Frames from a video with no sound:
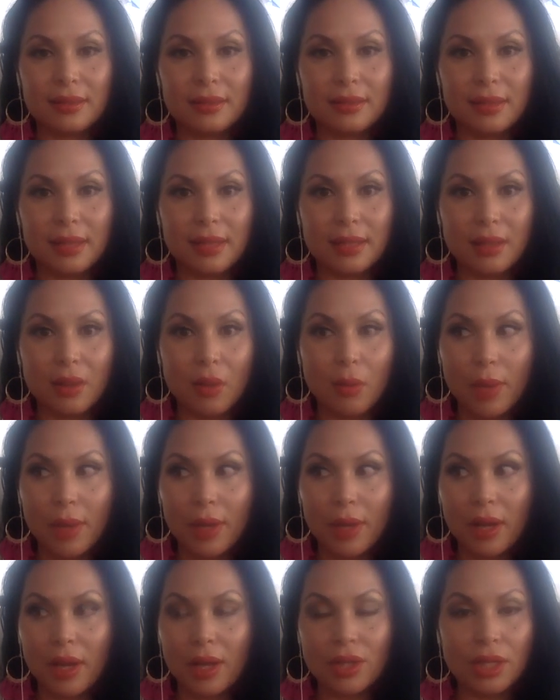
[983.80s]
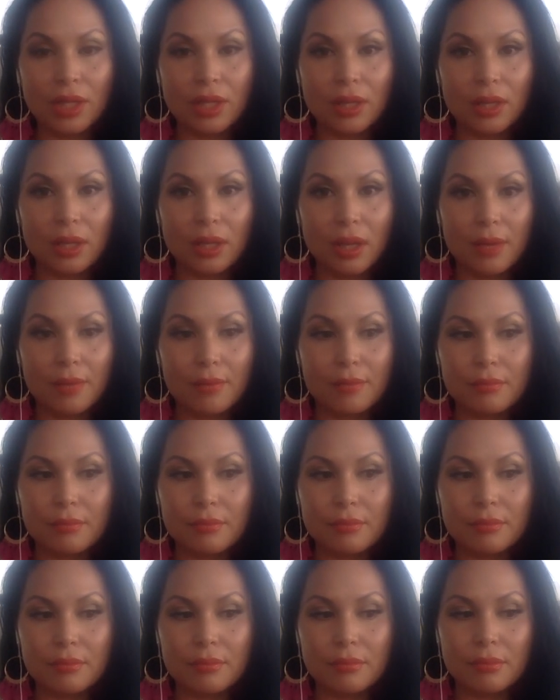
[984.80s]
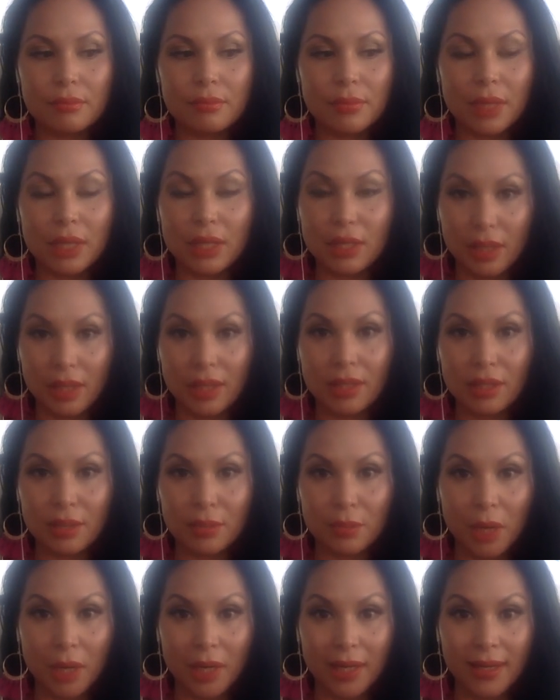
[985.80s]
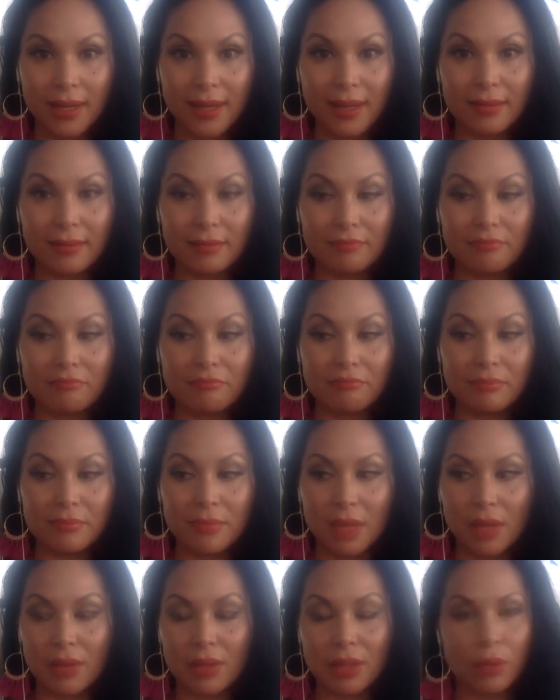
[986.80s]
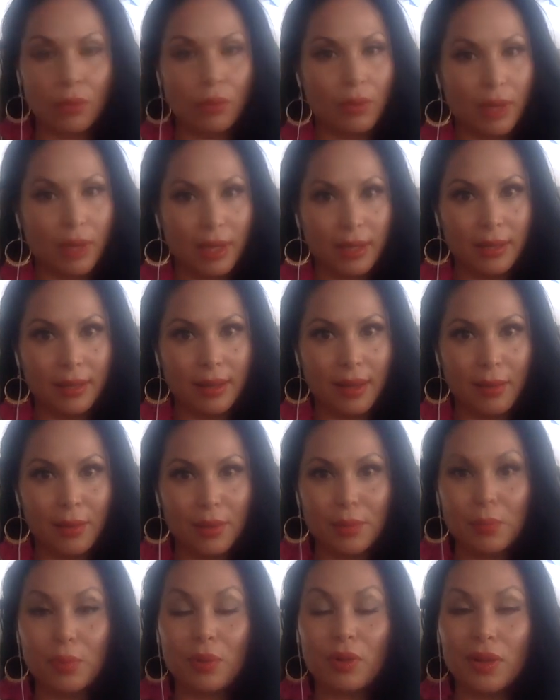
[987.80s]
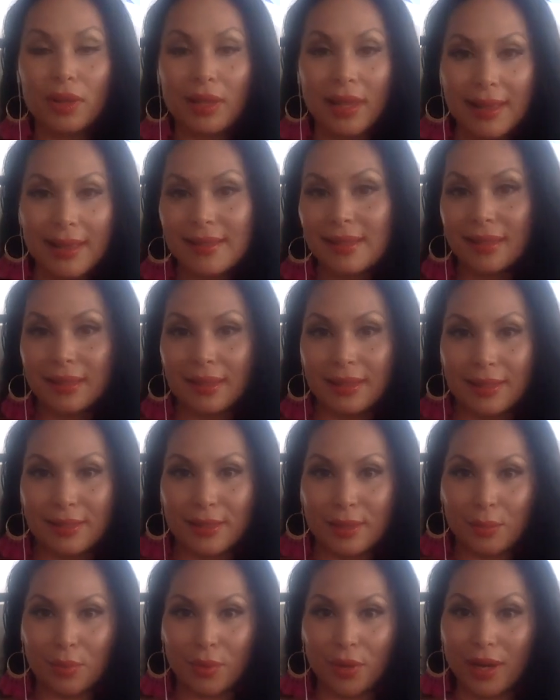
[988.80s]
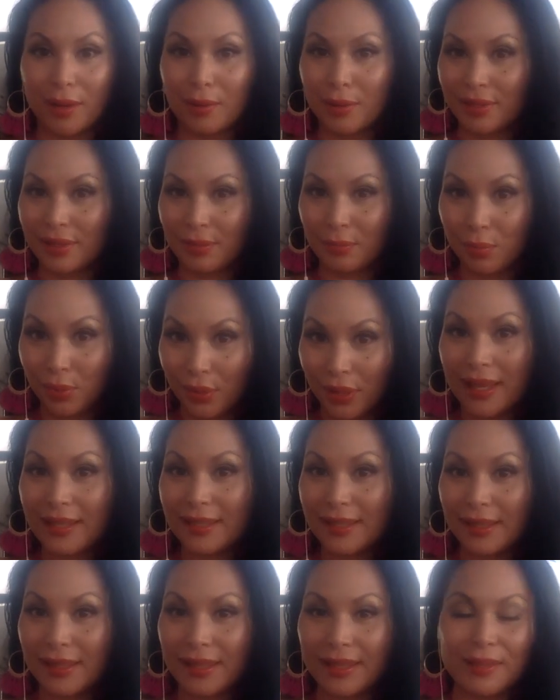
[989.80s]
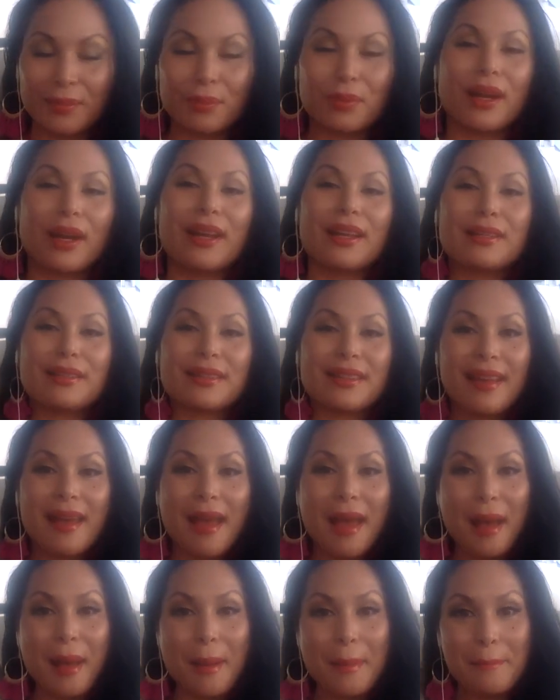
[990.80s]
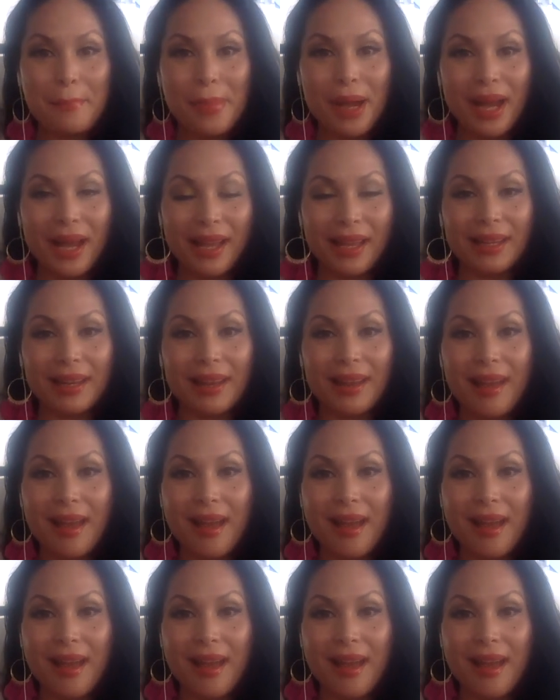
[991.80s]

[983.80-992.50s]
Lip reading: says, "Oh my gosh, they just brought it in." I was like, "What?" I was pleasantly surprised, but